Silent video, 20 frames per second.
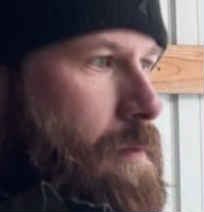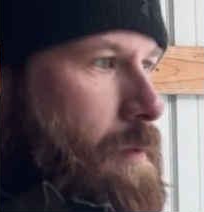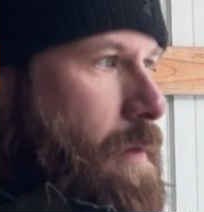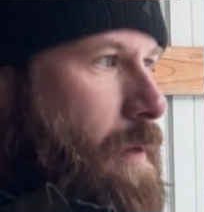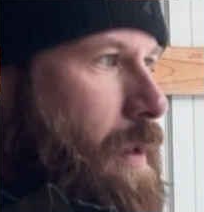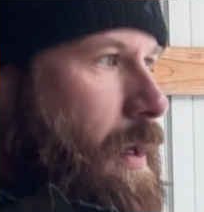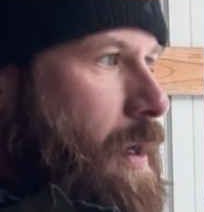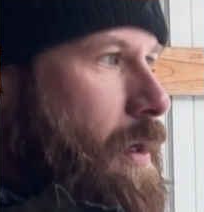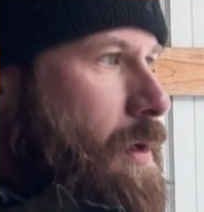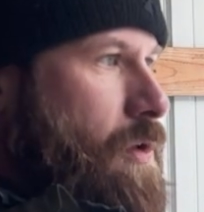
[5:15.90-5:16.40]

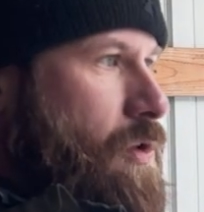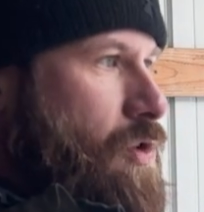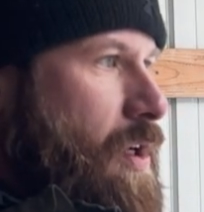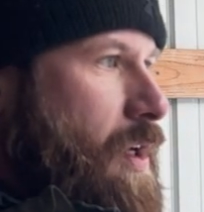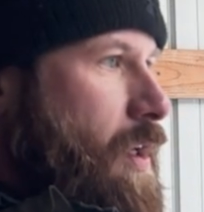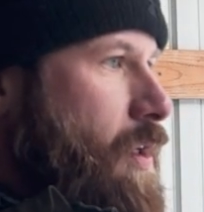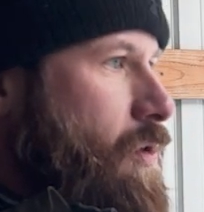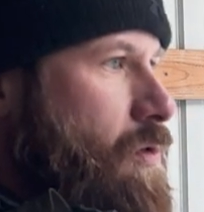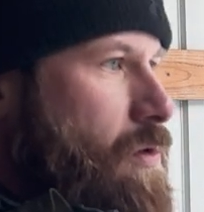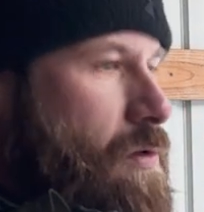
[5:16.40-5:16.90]
that
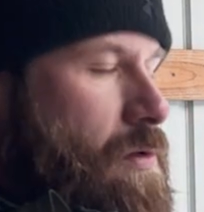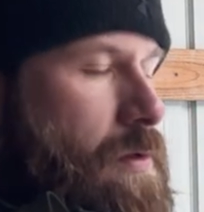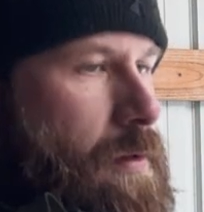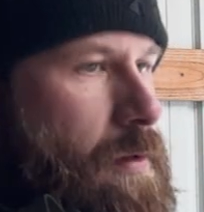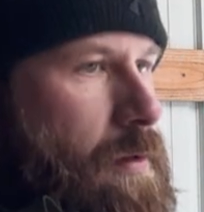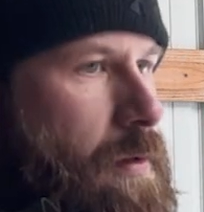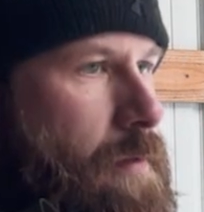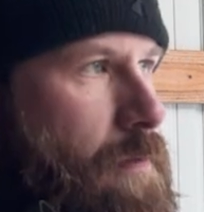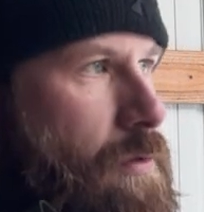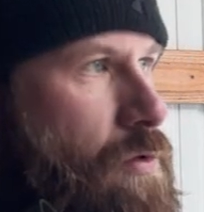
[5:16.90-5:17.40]
changes
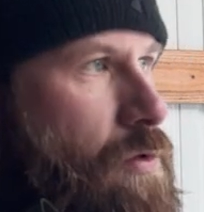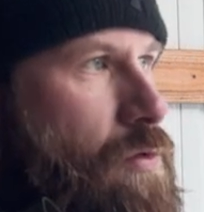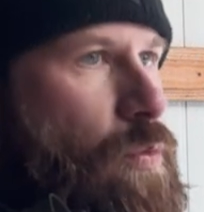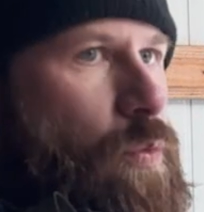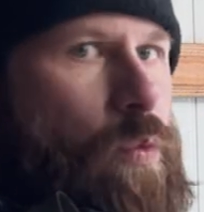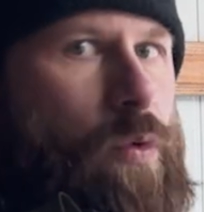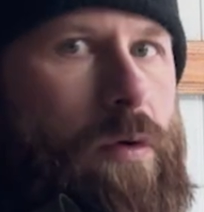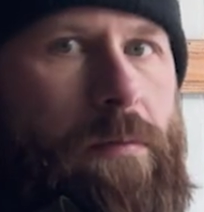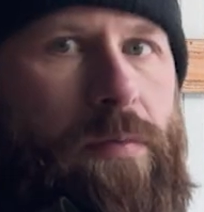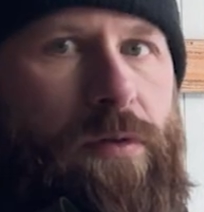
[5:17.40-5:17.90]
even just
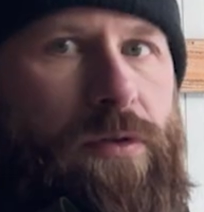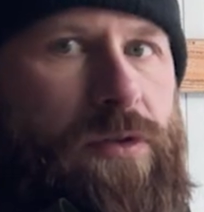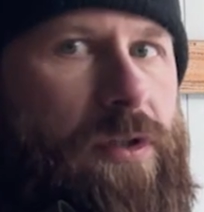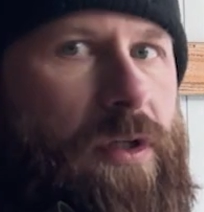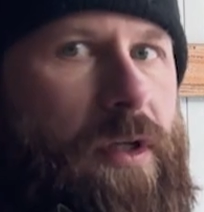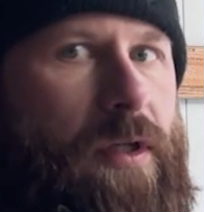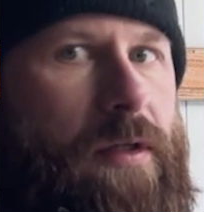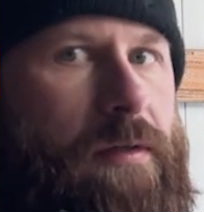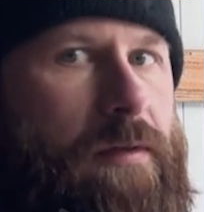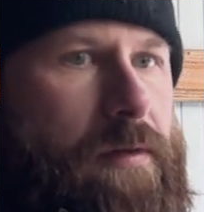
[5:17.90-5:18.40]

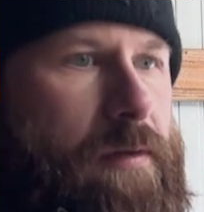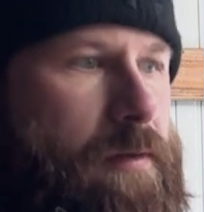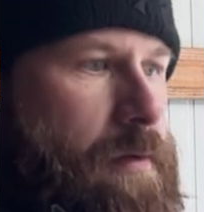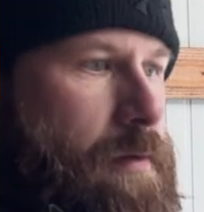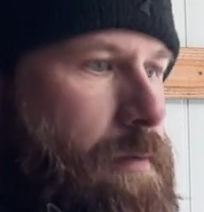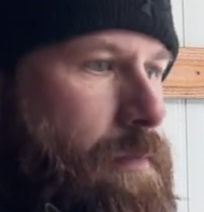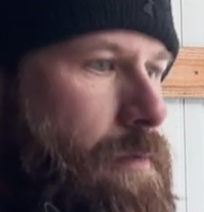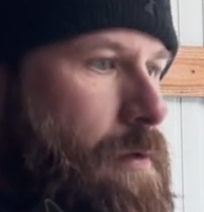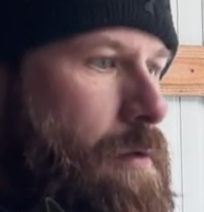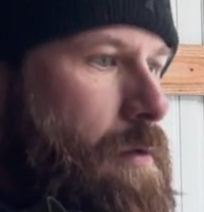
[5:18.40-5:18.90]
1%
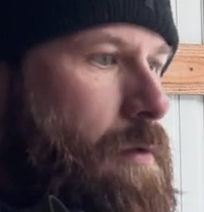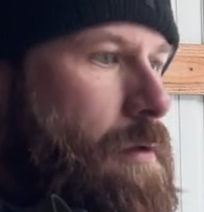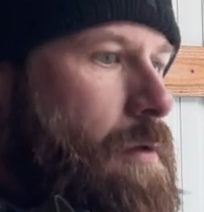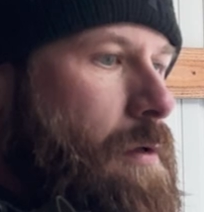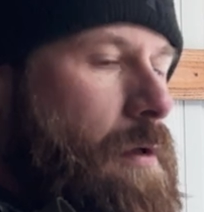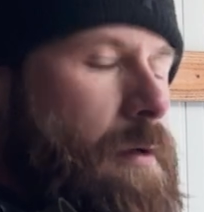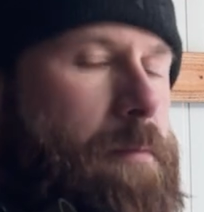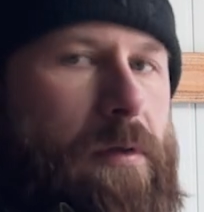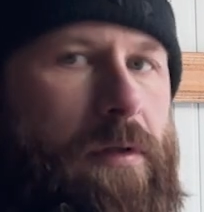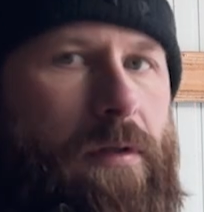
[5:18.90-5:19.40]
of your
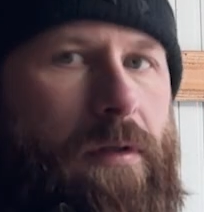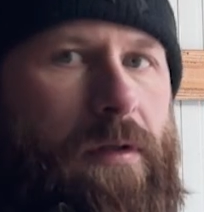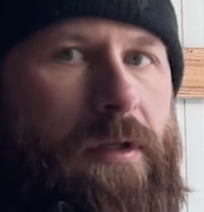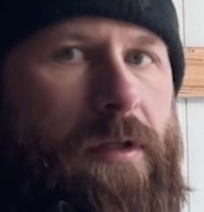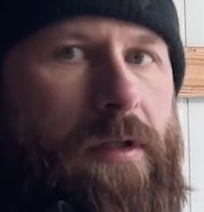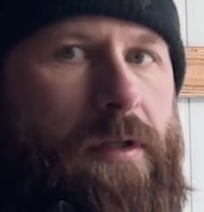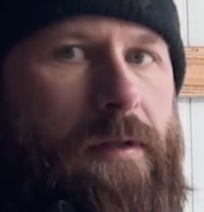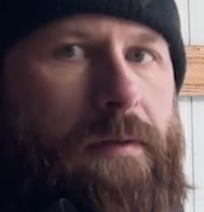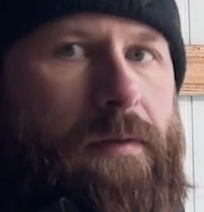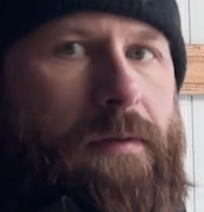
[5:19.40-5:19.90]

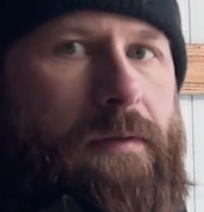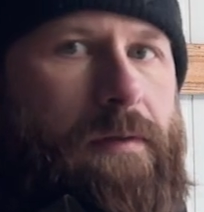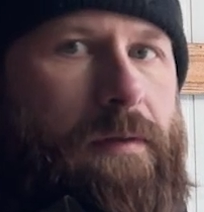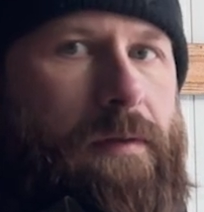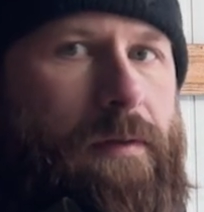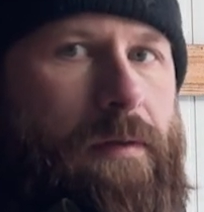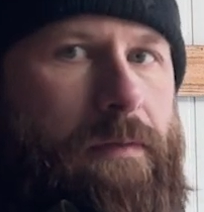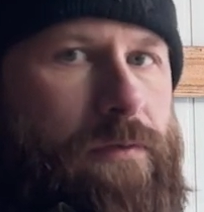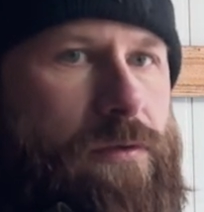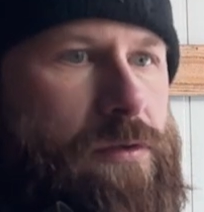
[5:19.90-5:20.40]
ability,
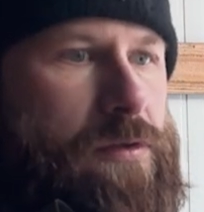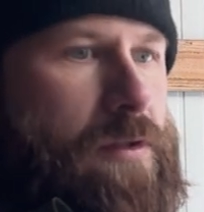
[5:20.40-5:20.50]
of your